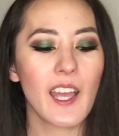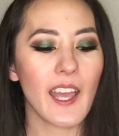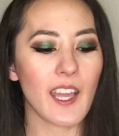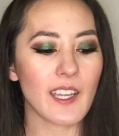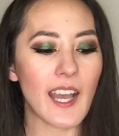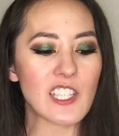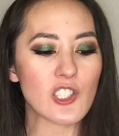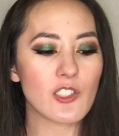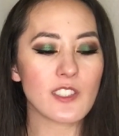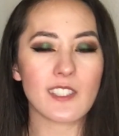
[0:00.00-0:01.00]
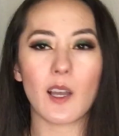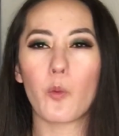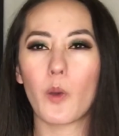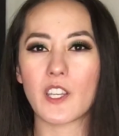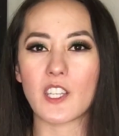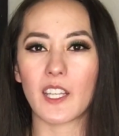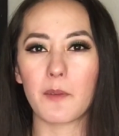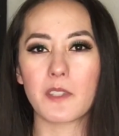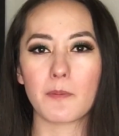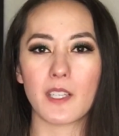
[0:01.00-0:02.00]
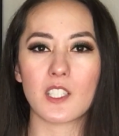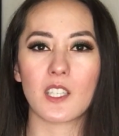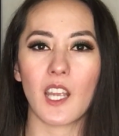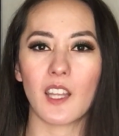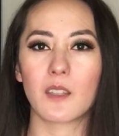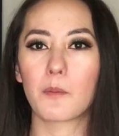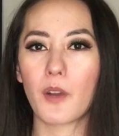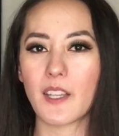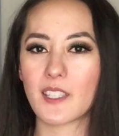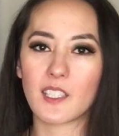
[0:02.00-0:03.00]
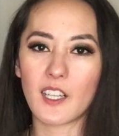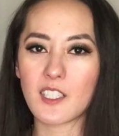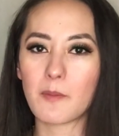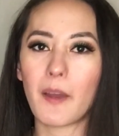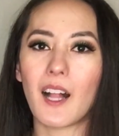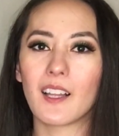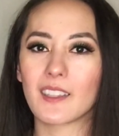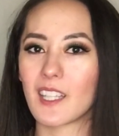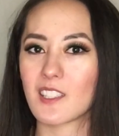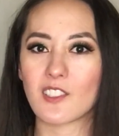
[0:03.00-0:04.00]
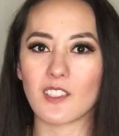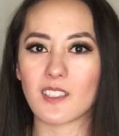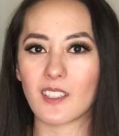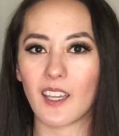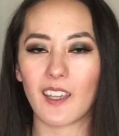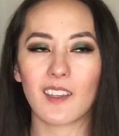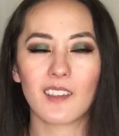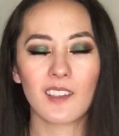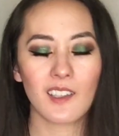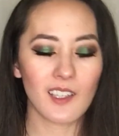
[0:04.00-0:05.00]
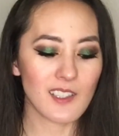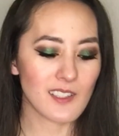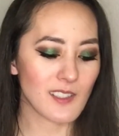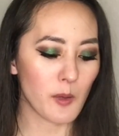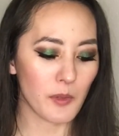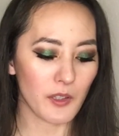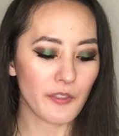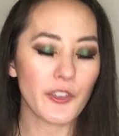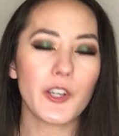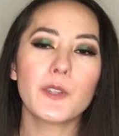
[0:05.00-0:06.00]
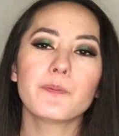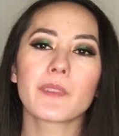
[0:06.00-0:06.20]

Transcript: And the Astrals is that one shade I was mentioning in the Bronze Seduction palette that's just like so beautiful.